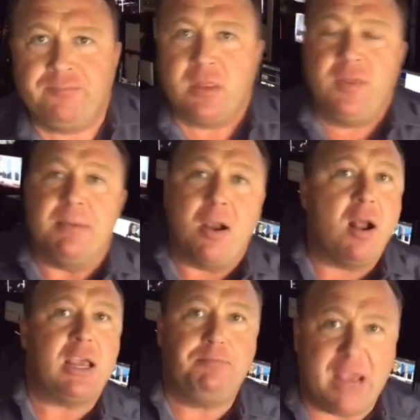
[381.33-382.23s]
The
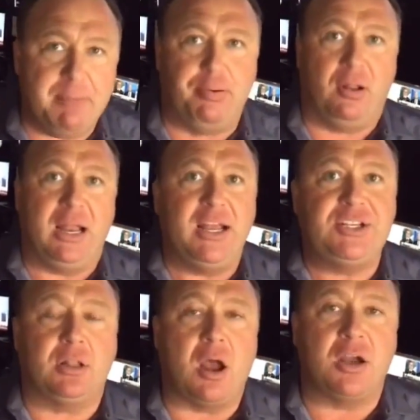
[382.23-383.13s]
American people, at least
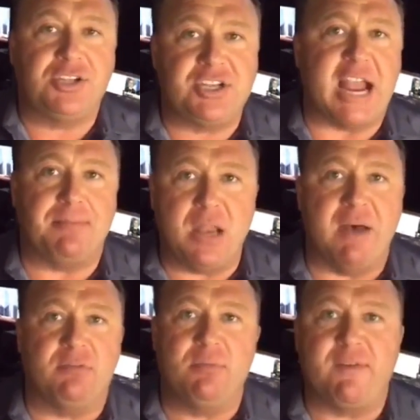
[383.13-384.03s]
a large segment
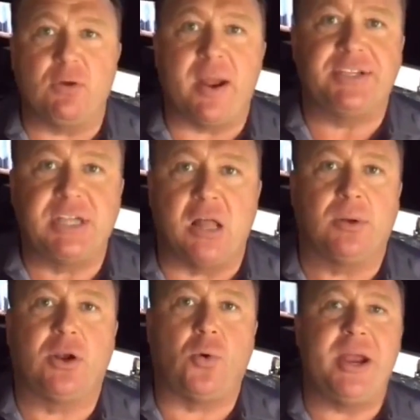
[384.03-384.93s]
of them, of every race, color,
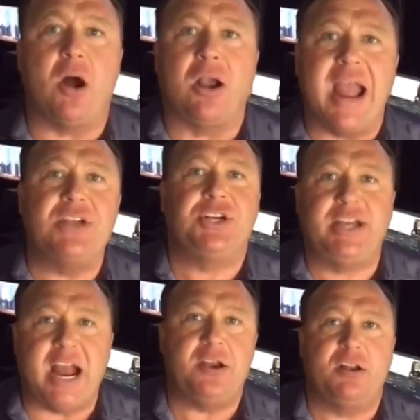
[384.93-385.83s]
and creed, are
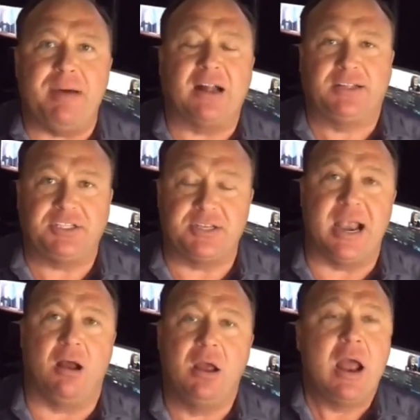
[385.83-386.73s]
educated about this
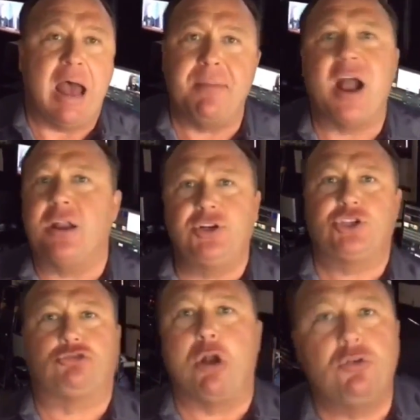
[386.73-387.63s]
now. I'm not going to just
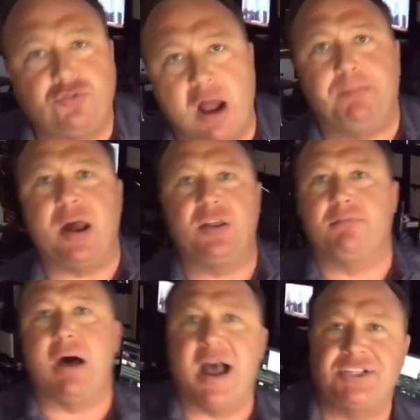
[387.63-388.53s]
throw Trump under the
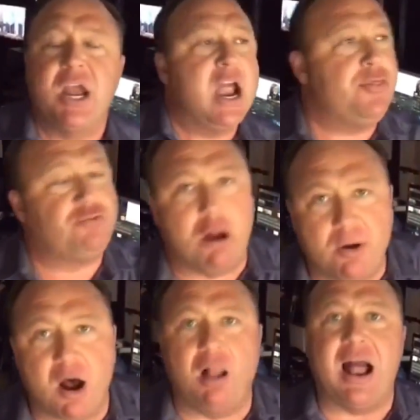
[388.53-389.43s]
bus and throw it
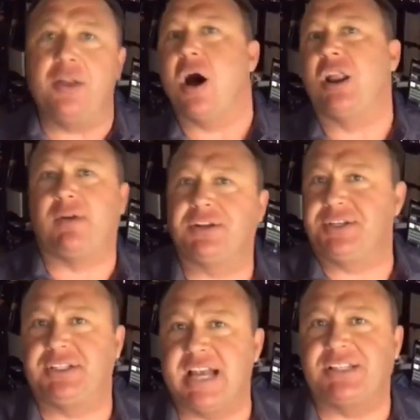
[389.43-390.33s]
all out in all of our
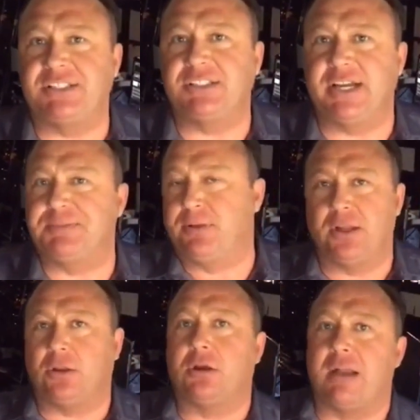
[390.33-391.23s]
successes against
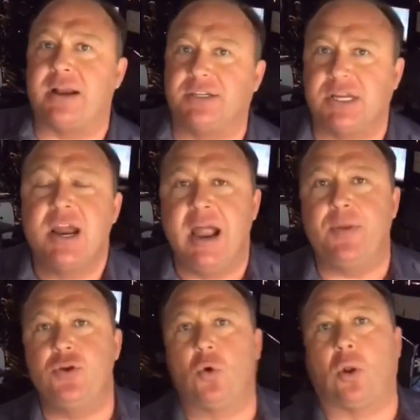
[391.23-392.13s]
political correctness and the
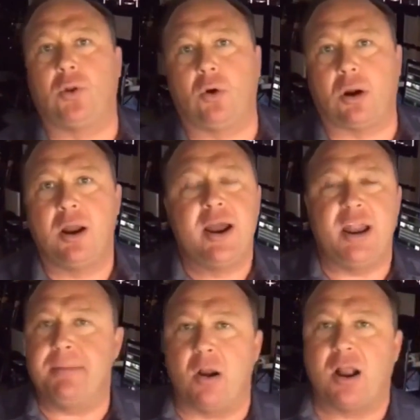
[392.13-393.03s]
New World Order and
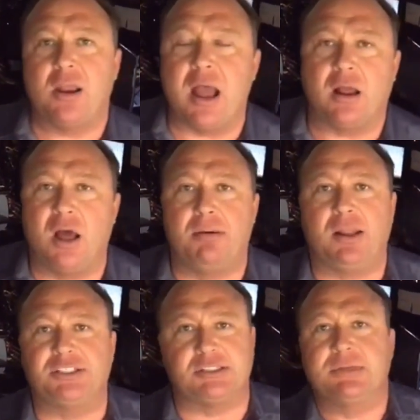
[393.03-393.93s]
America, not
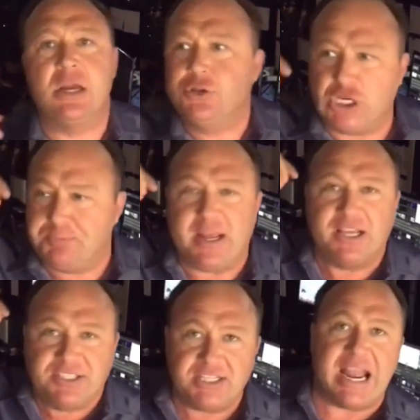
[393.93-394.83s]
globalism, just
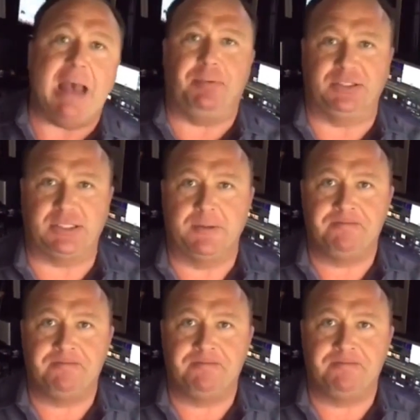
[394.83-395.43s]
because this happens.